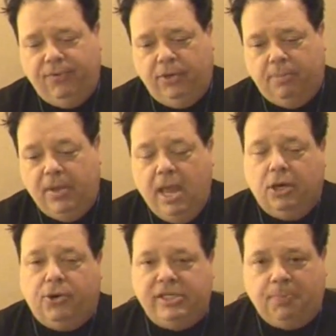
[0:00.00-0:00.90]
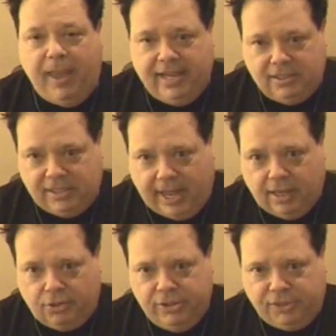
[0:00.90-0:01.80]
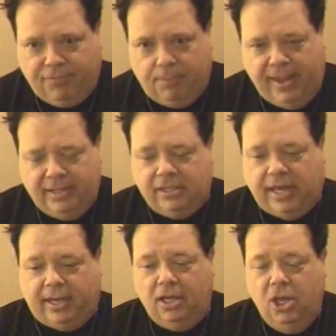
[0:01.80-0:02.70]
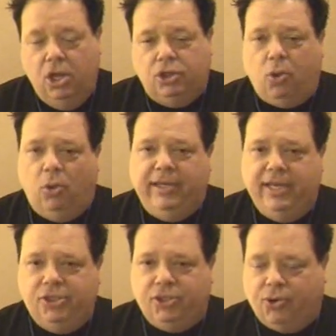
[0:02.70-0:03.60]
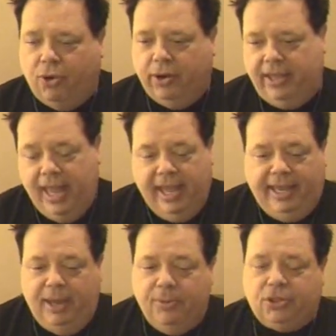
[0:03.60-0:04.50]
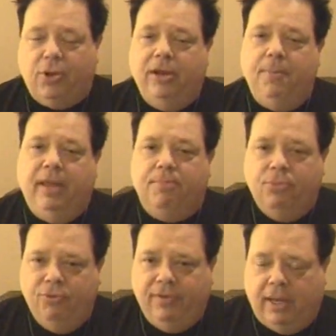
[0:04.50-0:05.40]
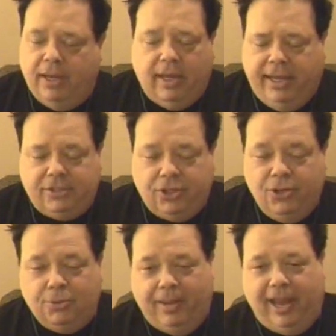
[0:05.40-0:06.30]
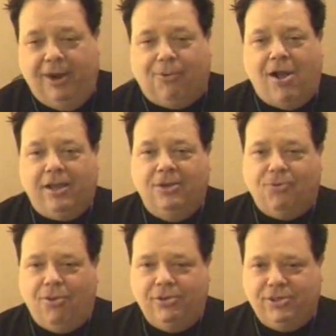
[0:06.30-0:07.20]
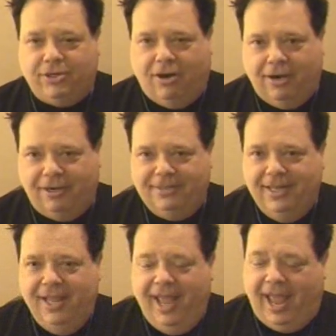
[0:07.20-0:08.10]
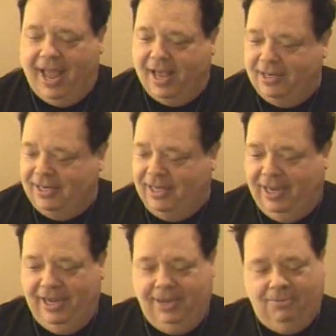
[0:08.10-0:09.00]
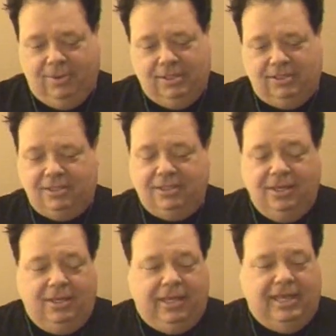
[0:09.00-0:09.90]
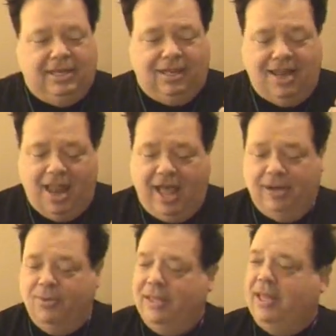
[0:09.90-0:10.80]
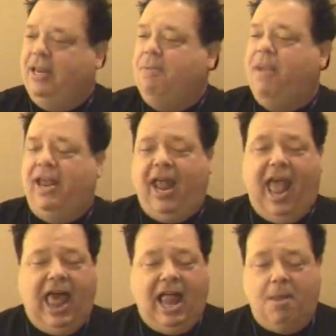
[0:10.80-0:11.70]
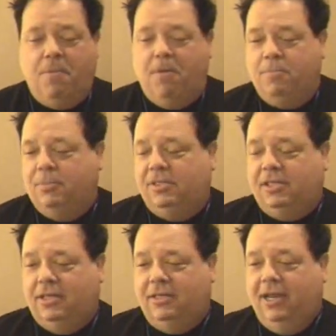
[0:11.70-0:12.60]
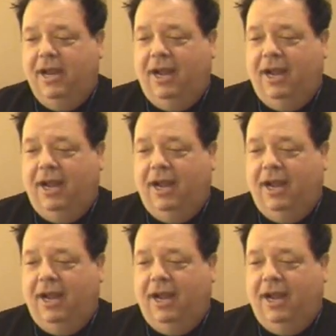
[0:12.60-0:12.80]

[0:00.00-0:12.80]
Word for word: him, Christopher Penczak told his story. He was going to be a rock and roll star, and he was in line with it. He made albums, and